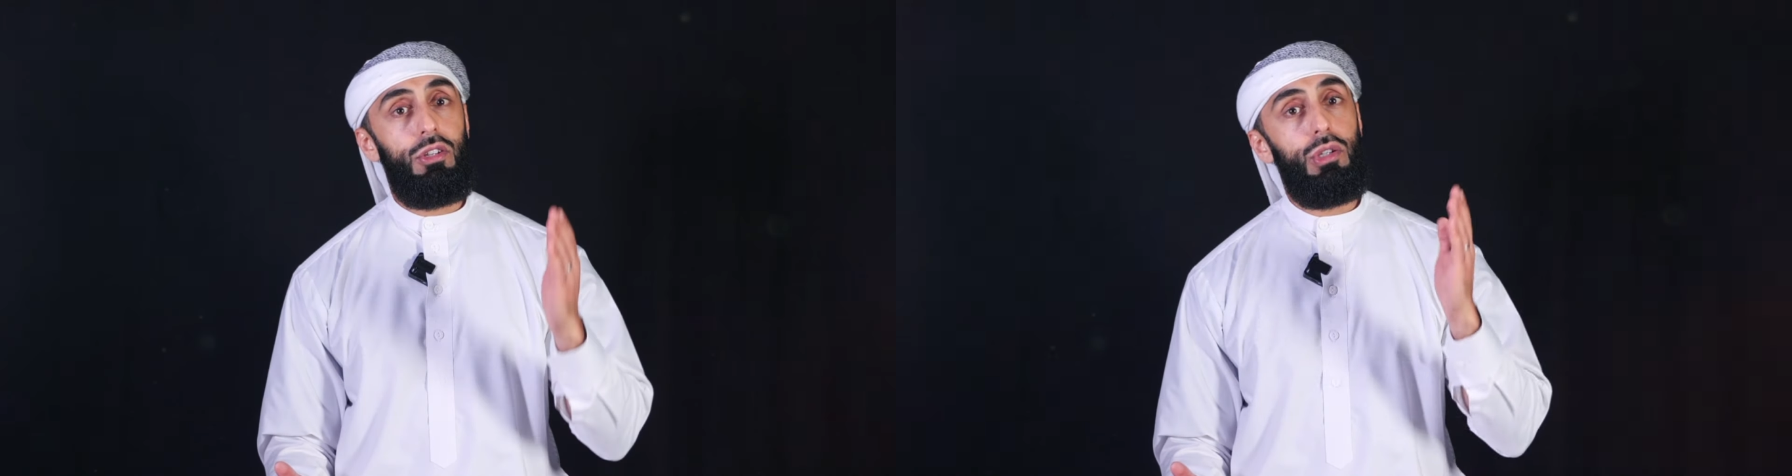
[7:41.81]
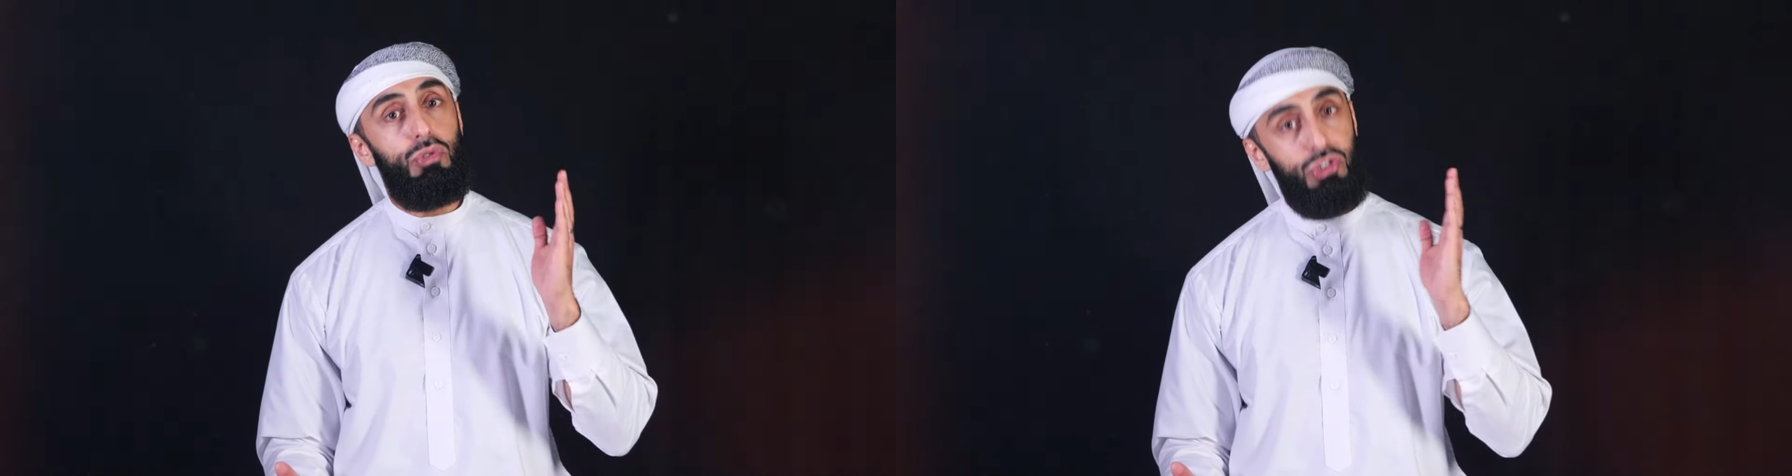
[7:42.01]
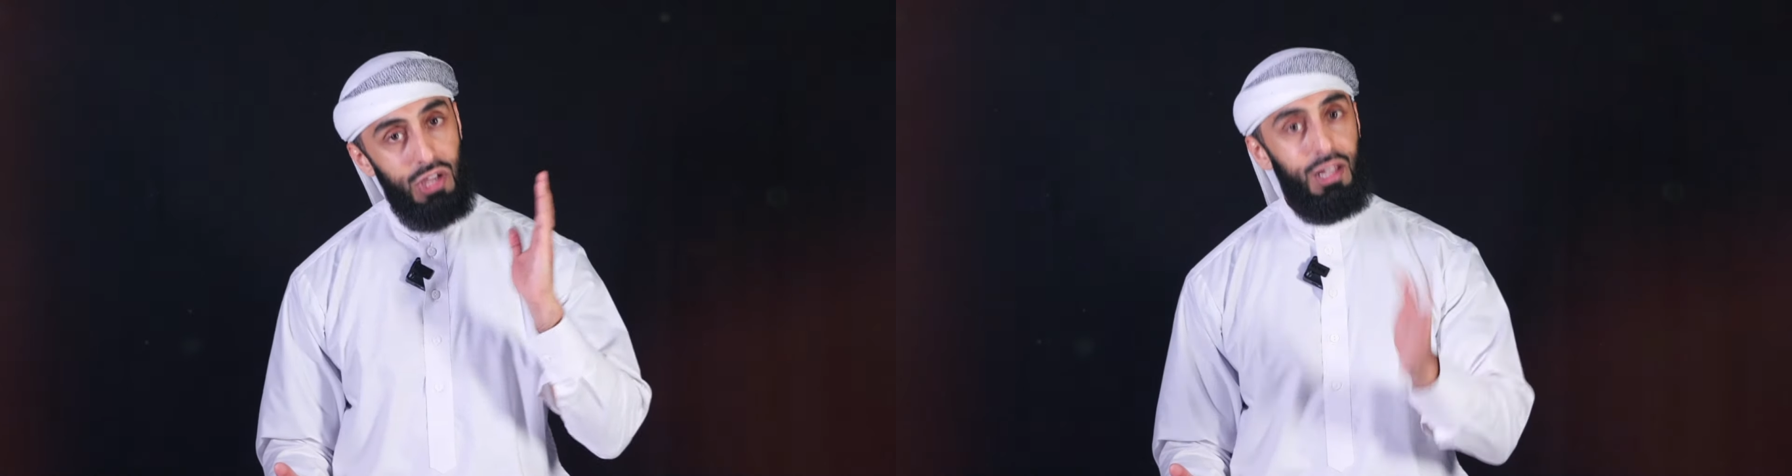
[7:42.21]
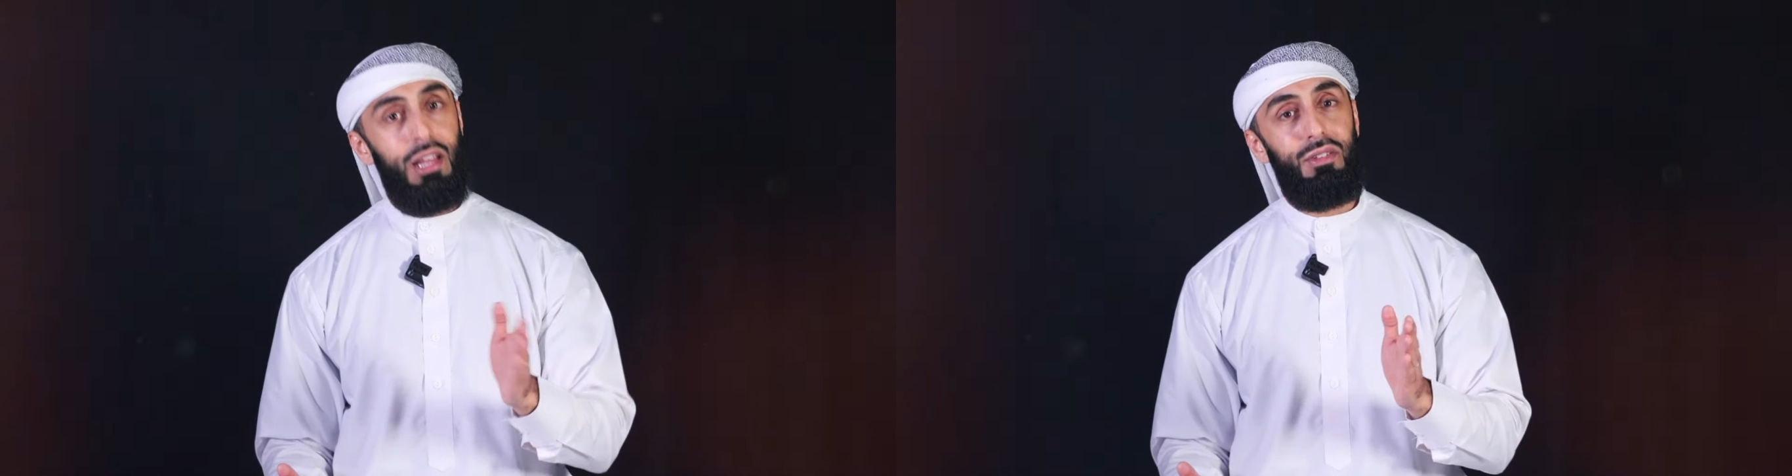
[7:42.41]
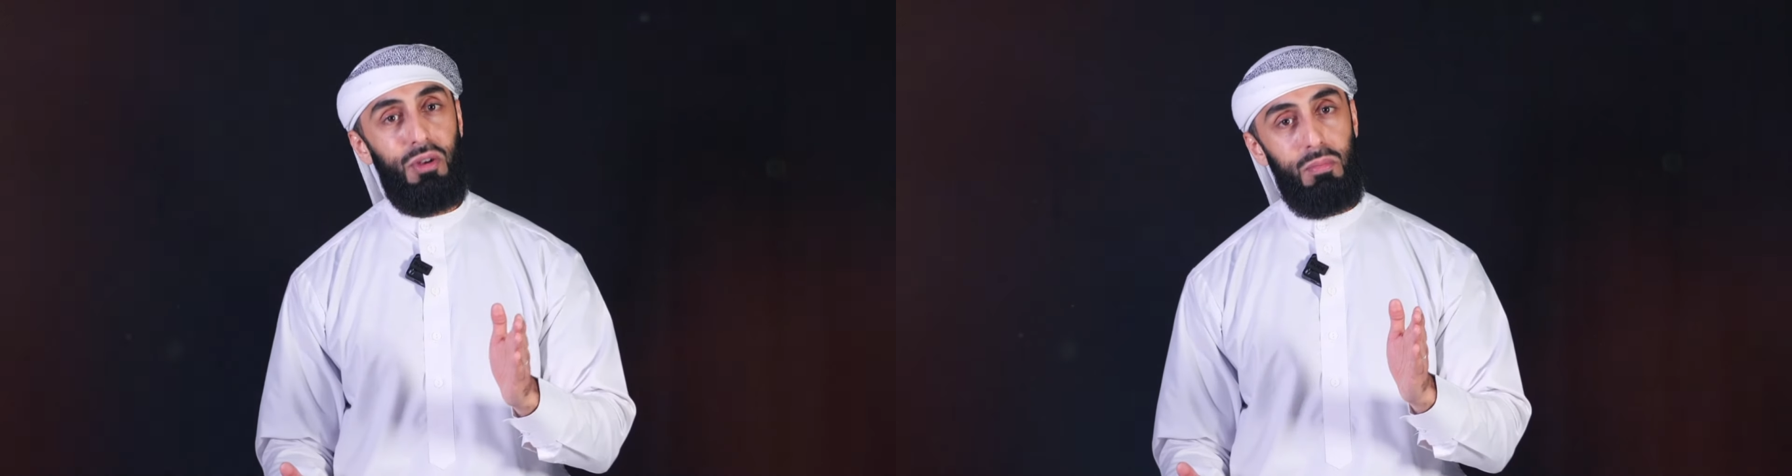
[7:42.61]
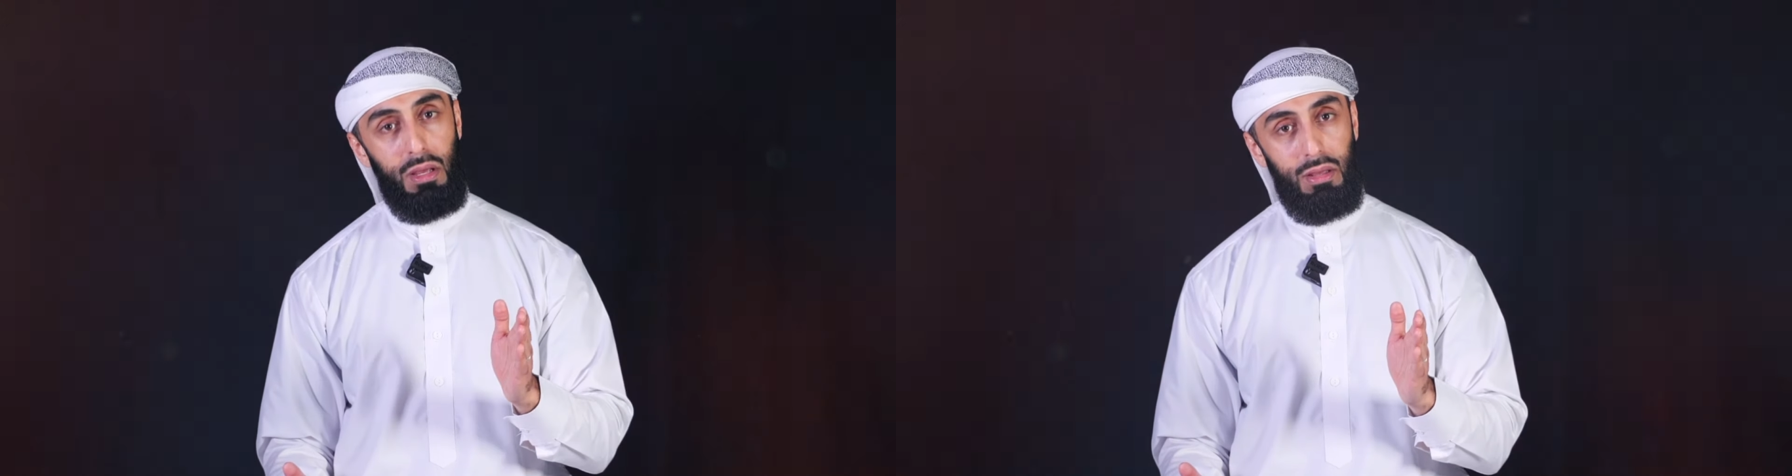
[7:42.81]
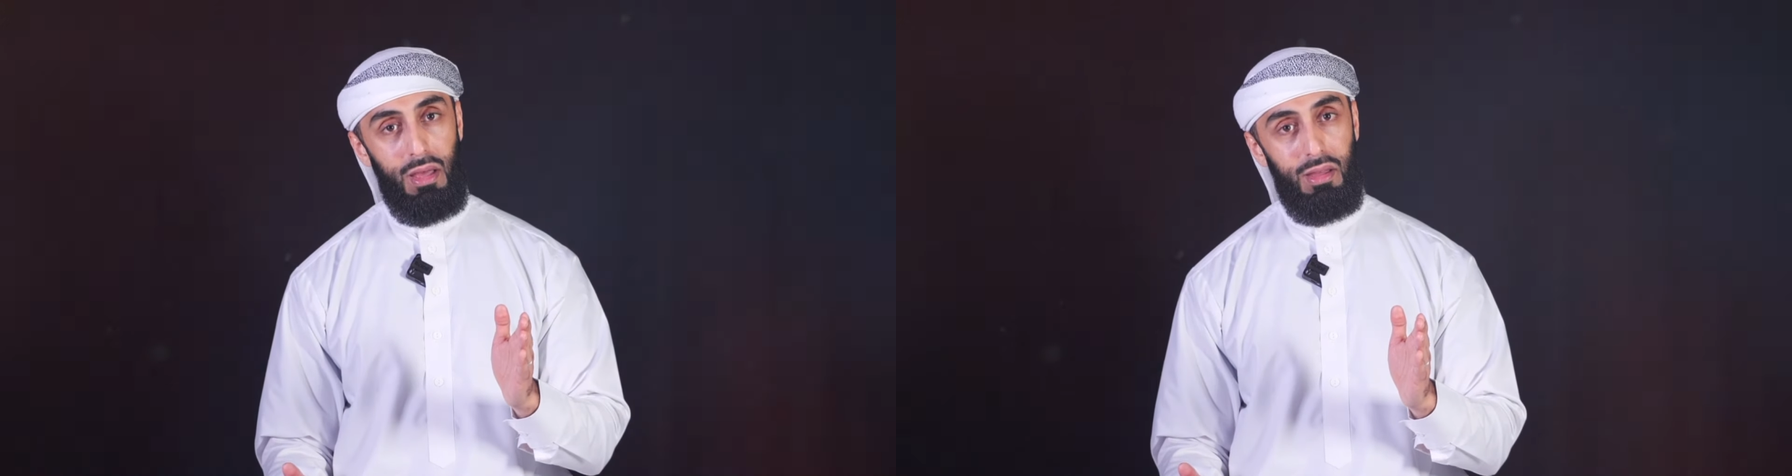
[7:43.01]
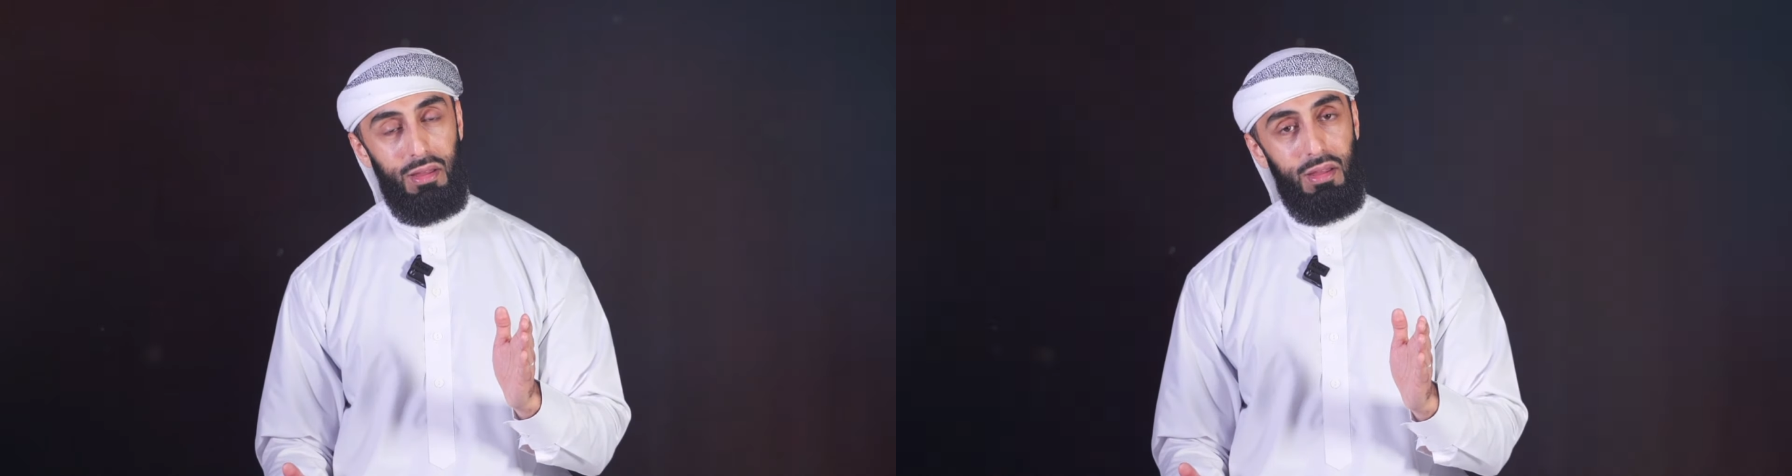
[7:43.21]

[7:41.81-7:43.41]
you shall enter Mecca.